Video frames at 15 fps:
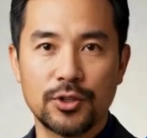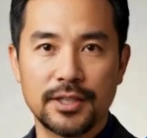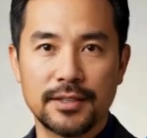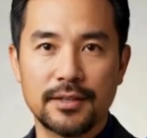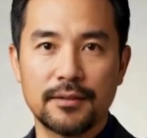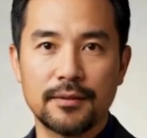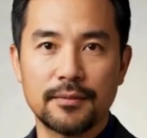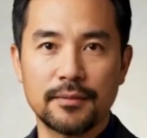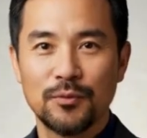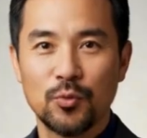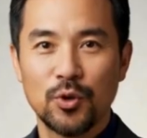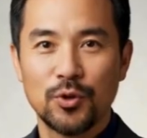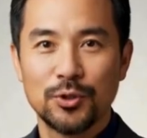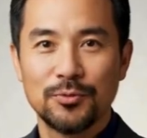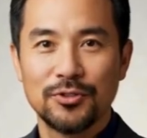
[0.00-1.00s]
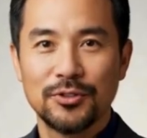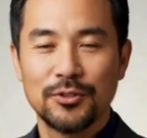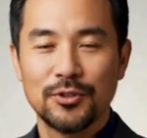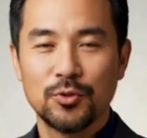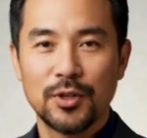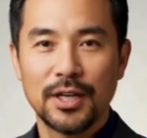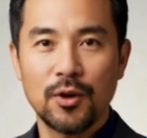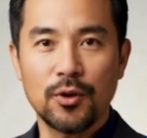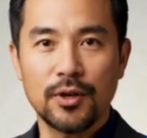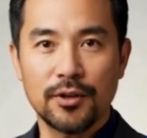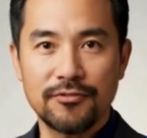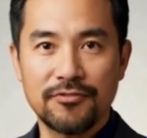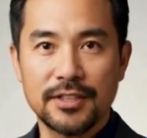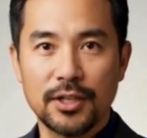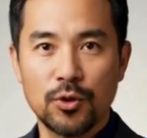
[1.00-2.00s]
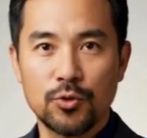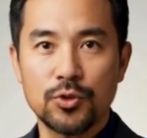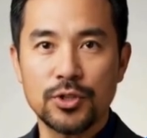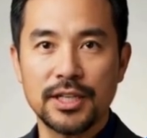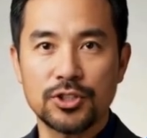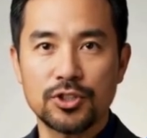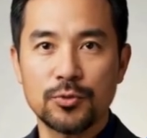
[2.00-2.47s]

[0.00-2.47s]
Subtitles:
Everything we do from here on out will be in Python.